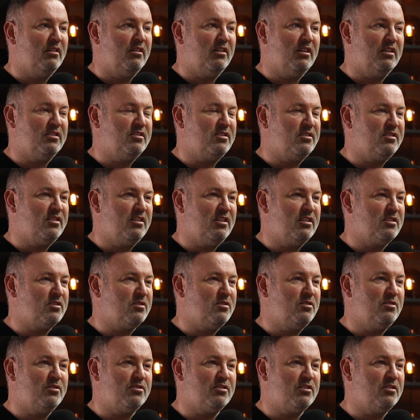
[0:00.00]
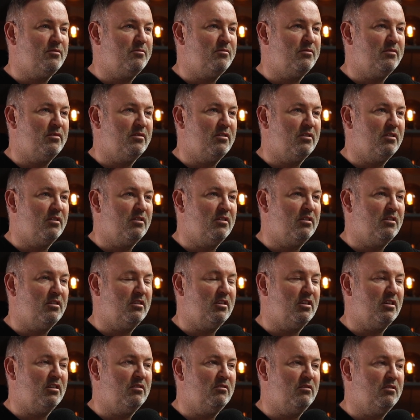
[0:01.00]
I just think it's awesome, you
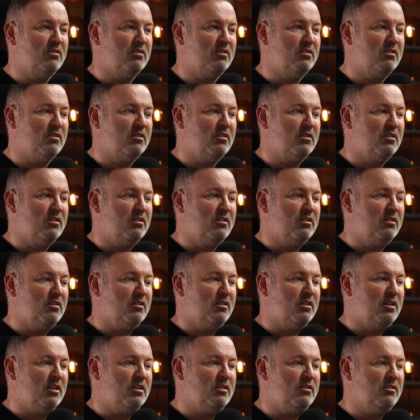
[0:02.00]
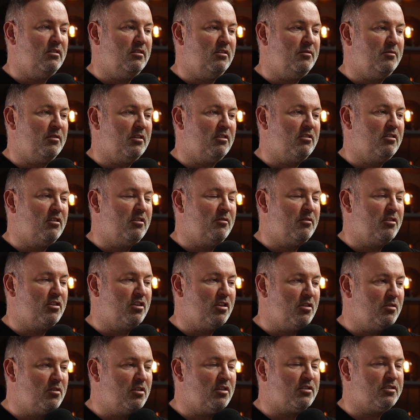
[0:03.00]
know? And
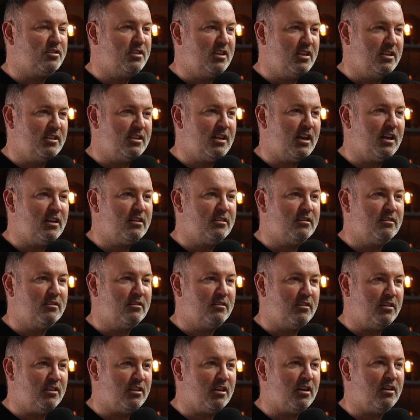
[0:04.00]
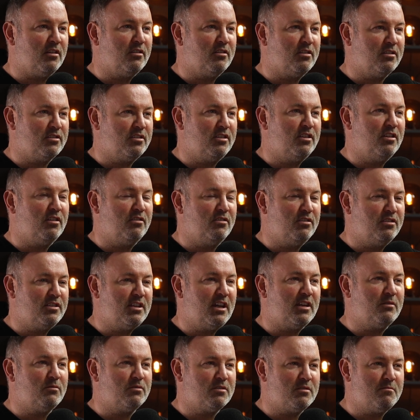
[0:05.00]
kudos to your dad, you know, because, you know, your
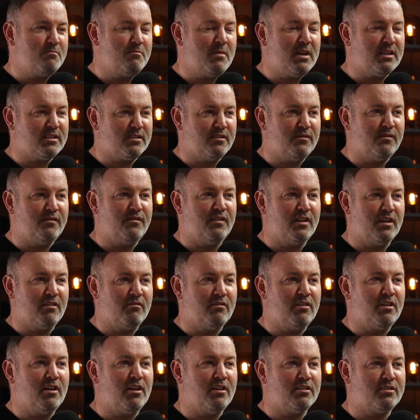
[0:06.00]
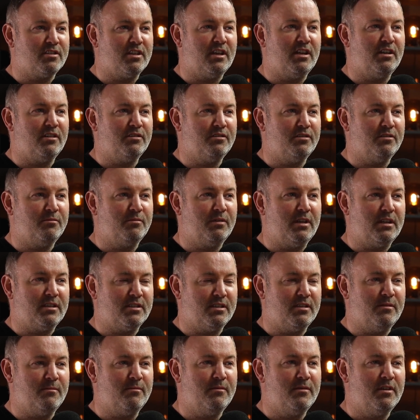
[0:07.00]
dad was a massive figure in our childhood, bless
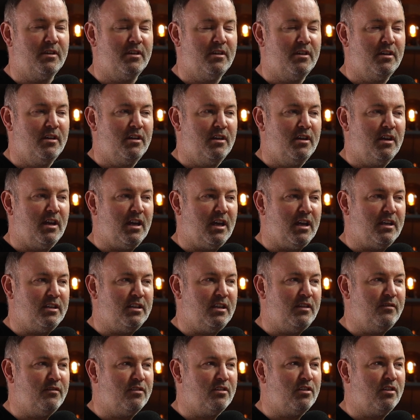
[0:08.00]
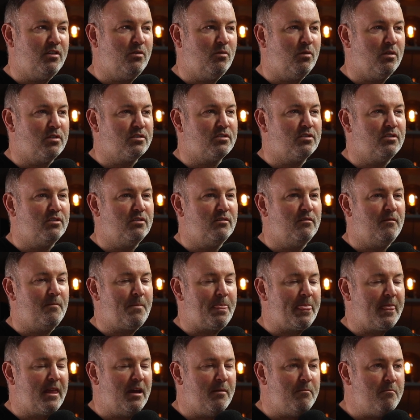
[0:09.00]
him. And even though he wasn't
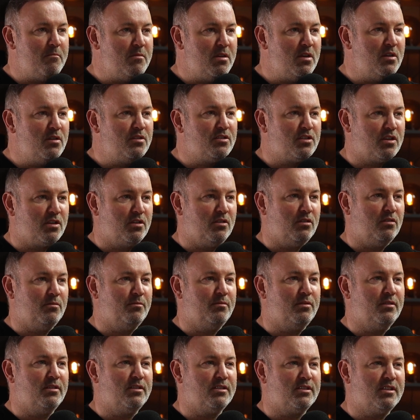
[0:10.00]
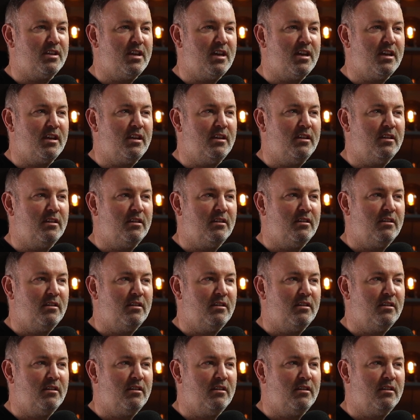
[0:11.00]
musical per se,